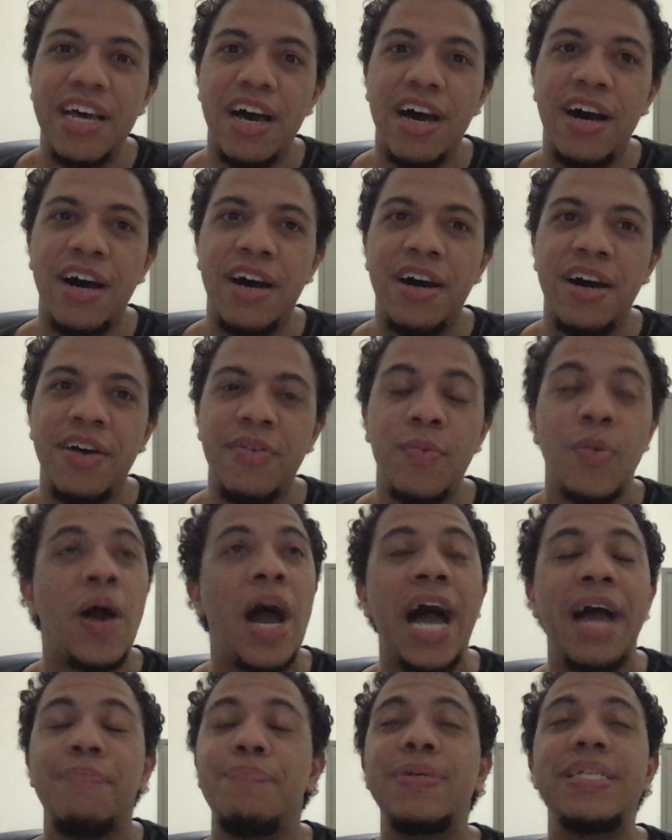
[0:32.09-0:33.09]
Uh, well,
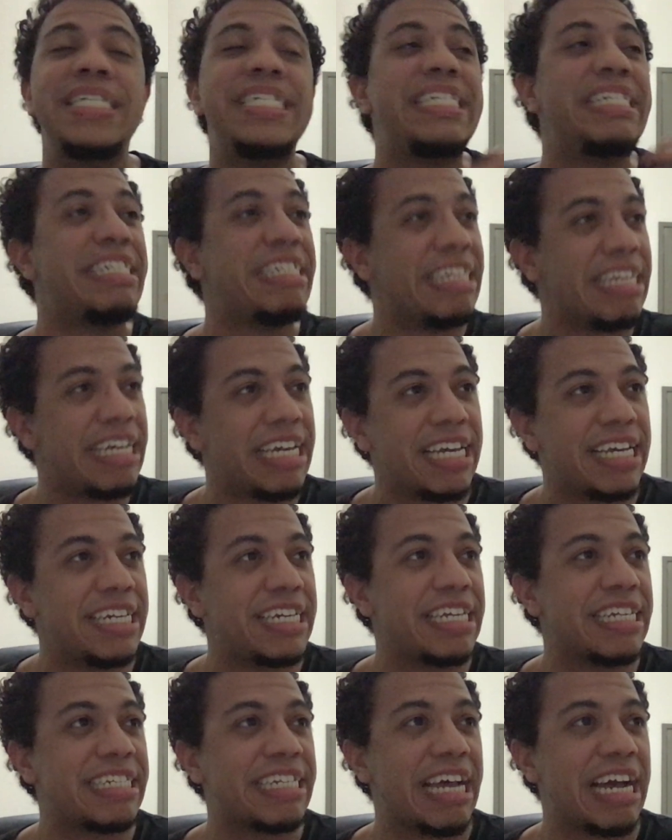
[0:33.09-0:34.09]
I've been seeing
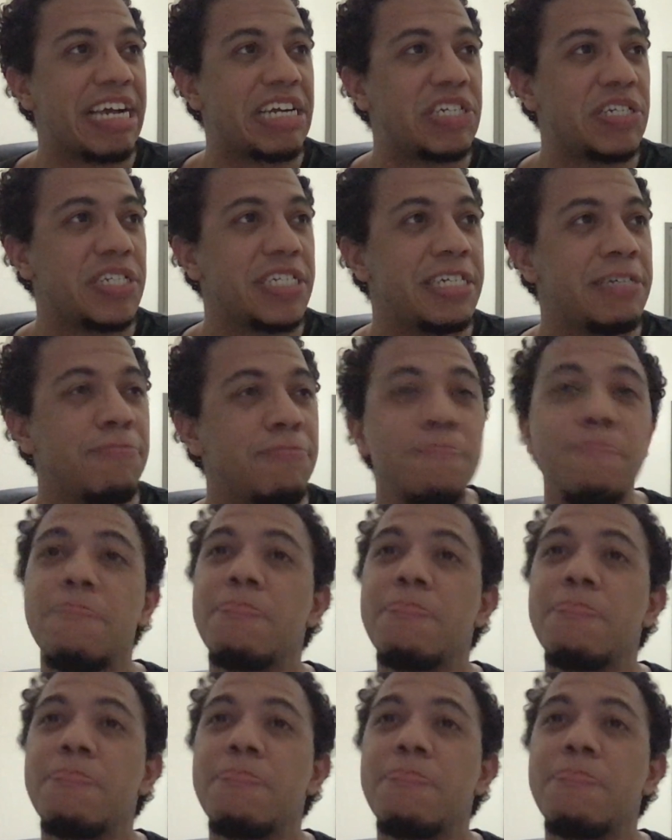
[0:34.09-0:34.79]
this actually,